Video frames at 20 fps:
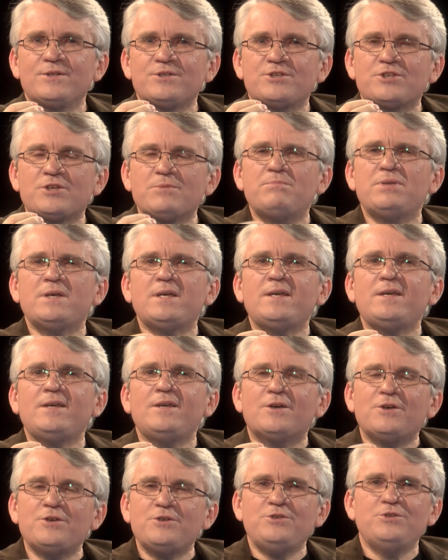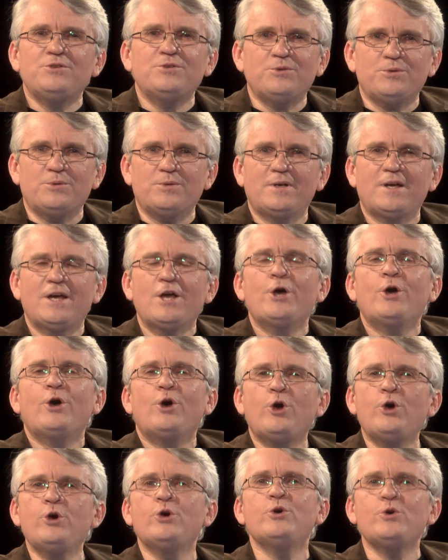to be you.
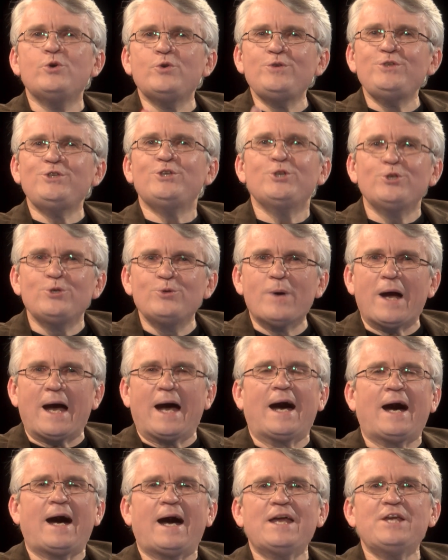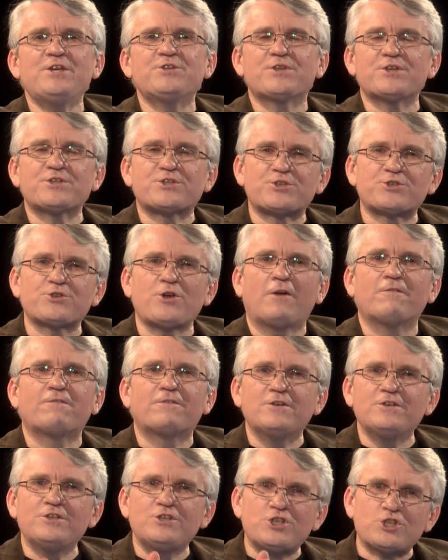Who you are is the
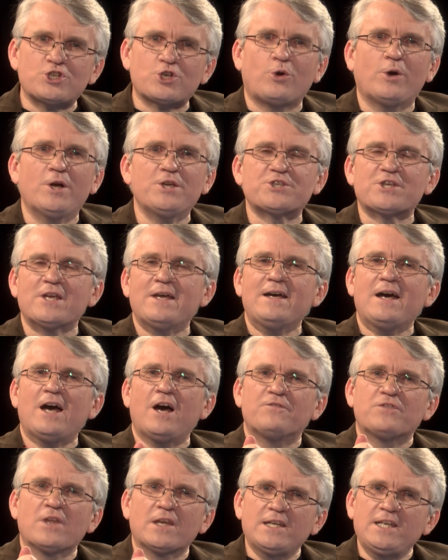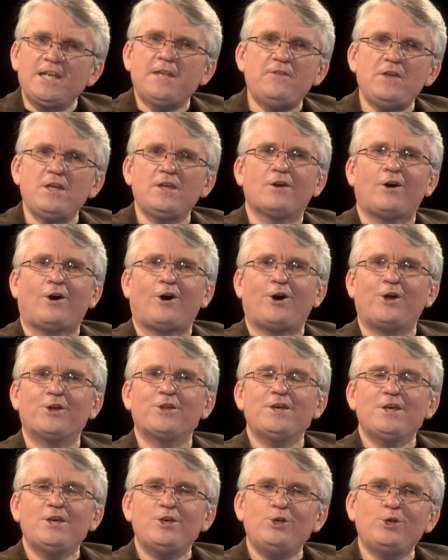sovereign choice of the living
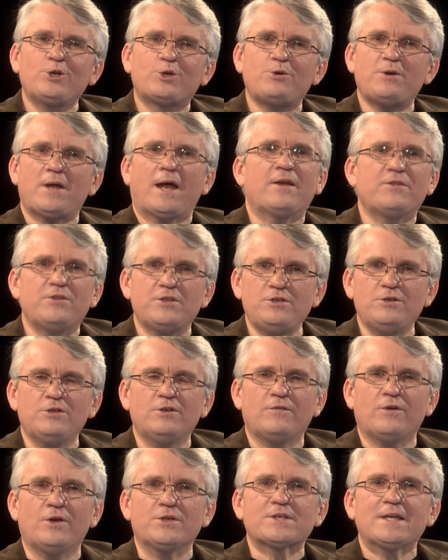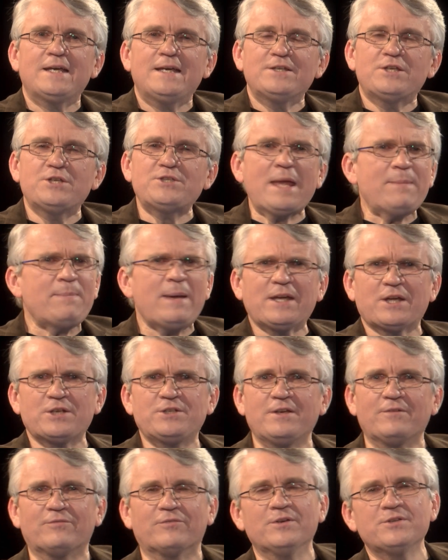God who created the universe. Does that make a
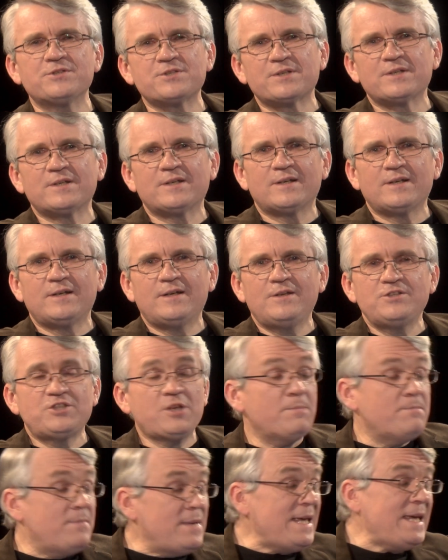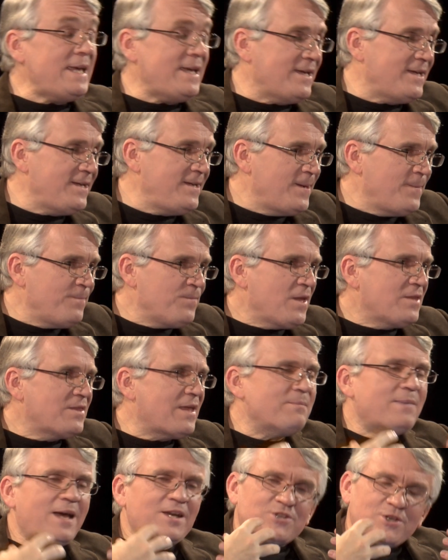difference? To me,
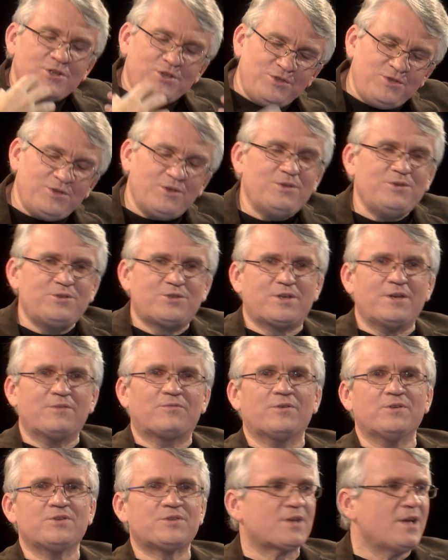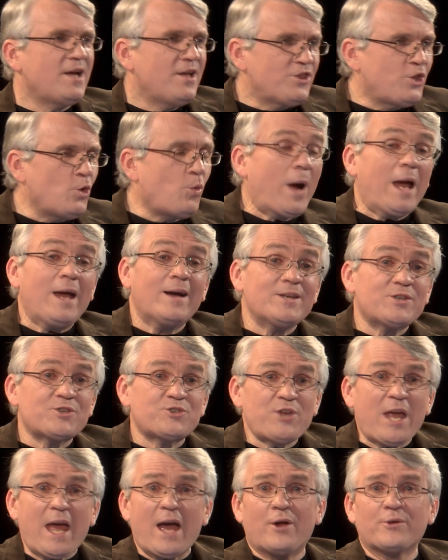that makes a huge difference. The way I
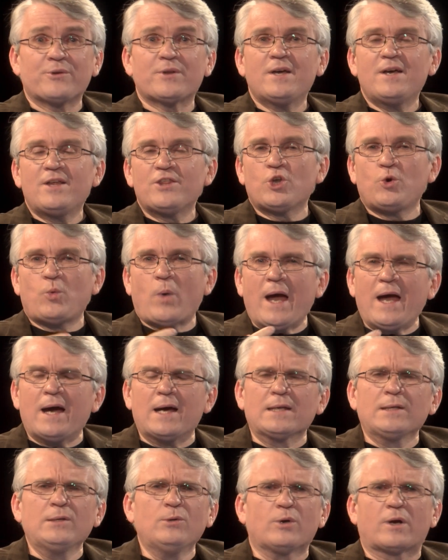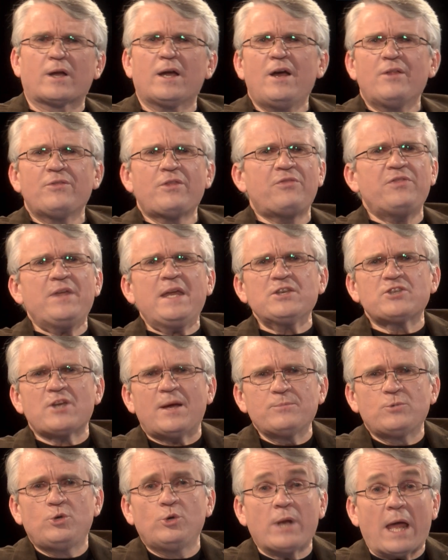sound, the way I look, the things
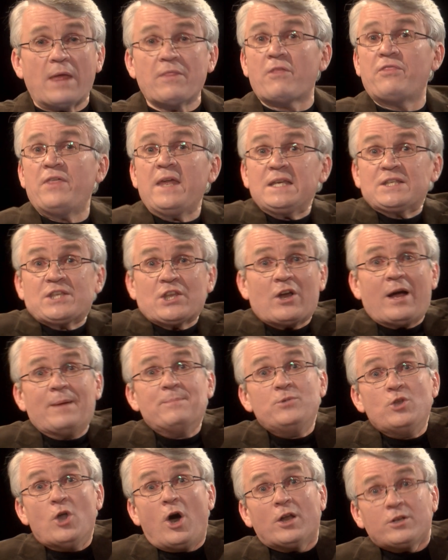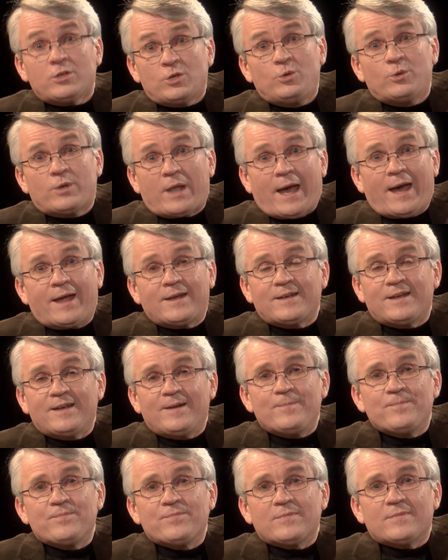I'm good at, the things that I'm not good
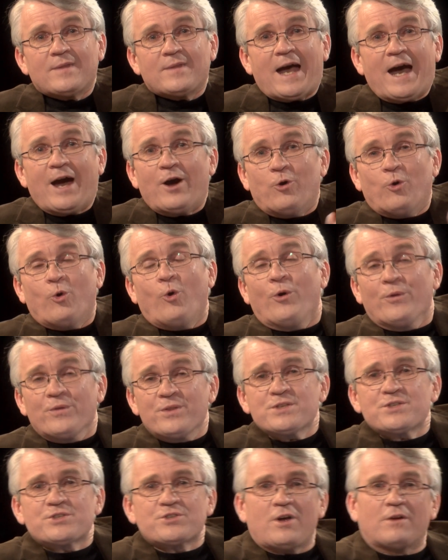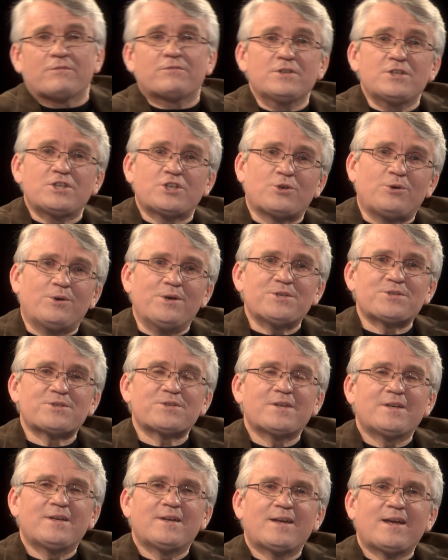at, are all the sovereign choice
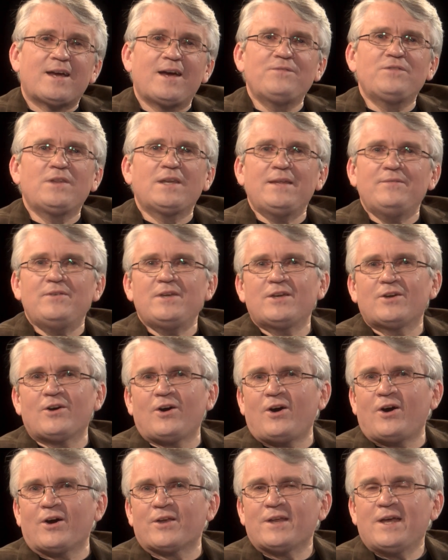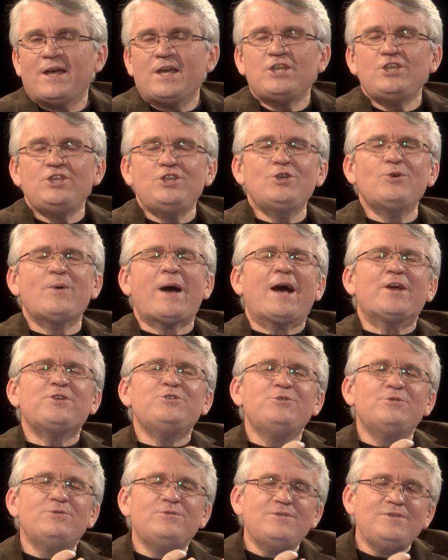of the living God. You are
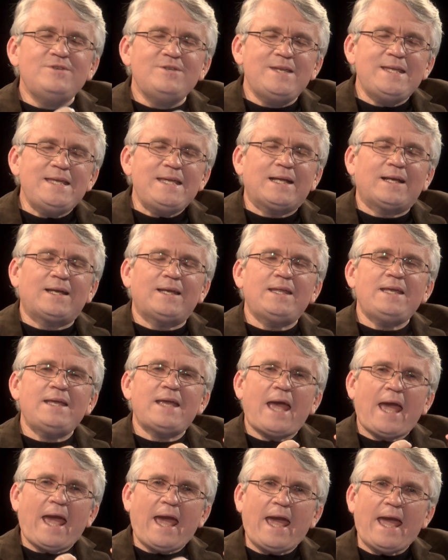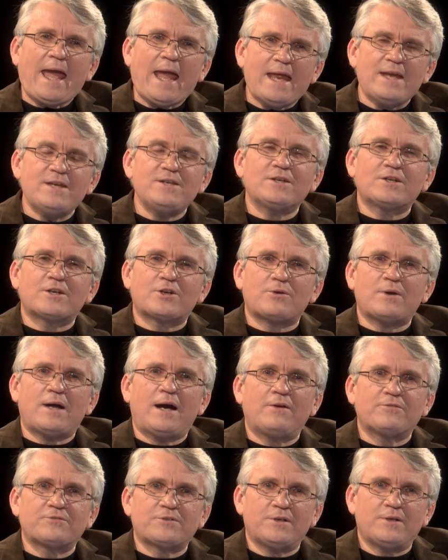uniquely
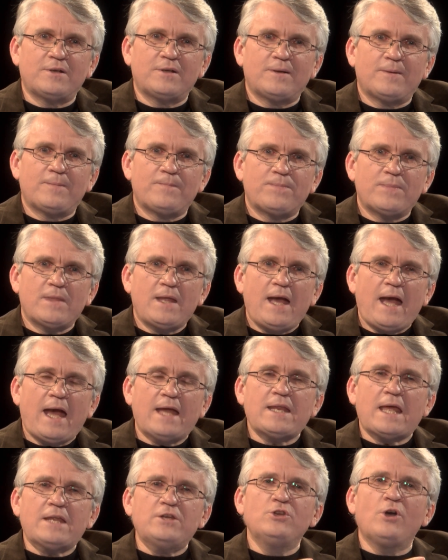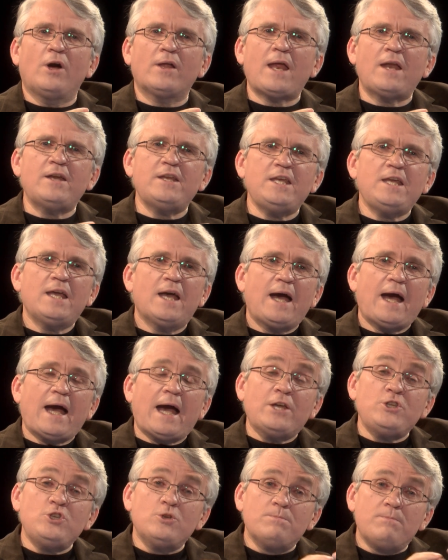handcrafted. And not only
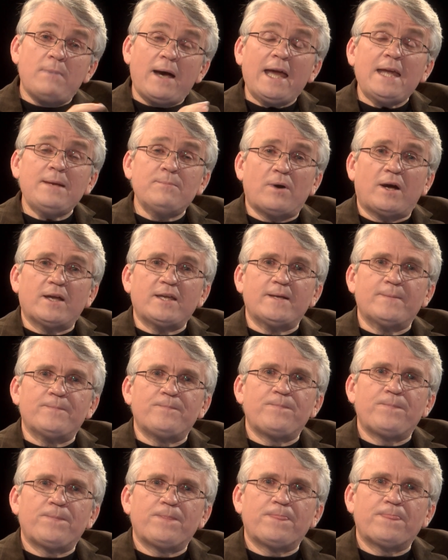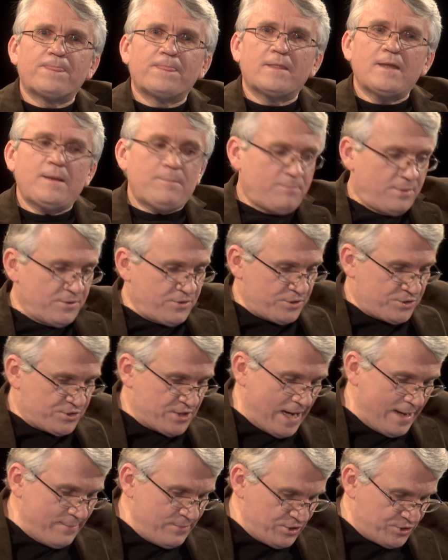are you made by him, but the
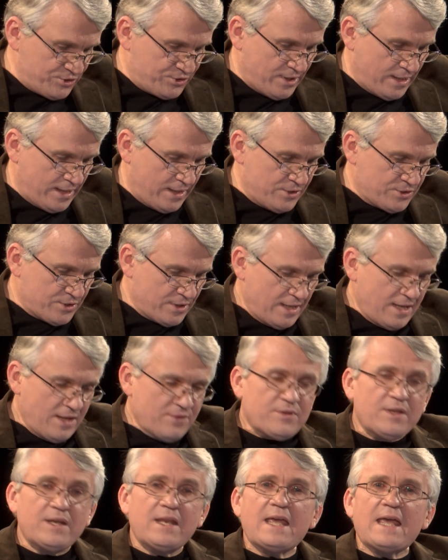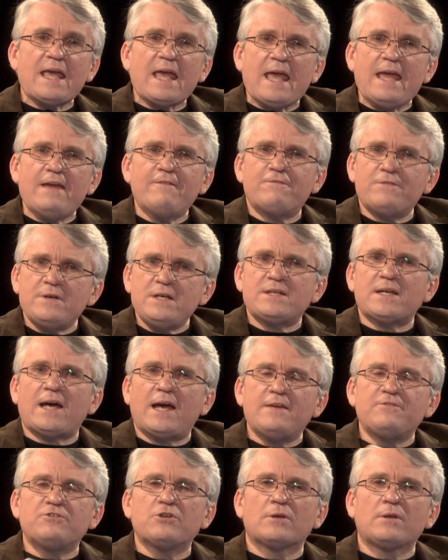psalmist says that every
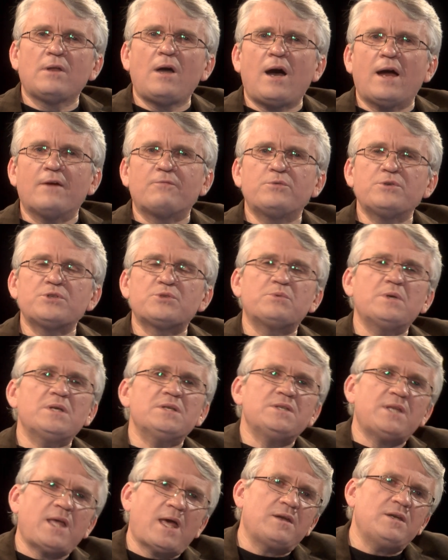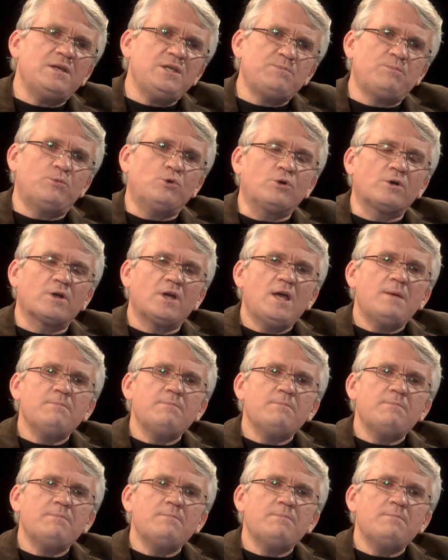day of your life was written down in his book